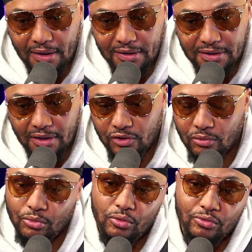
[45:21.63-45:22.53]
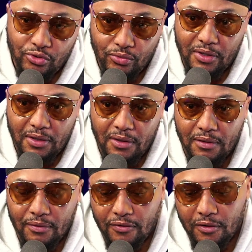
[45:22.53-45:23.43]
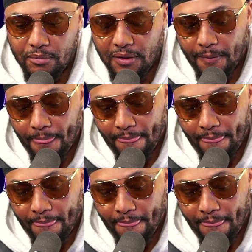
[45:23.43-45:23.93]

a sun and a moon to it. You feel me?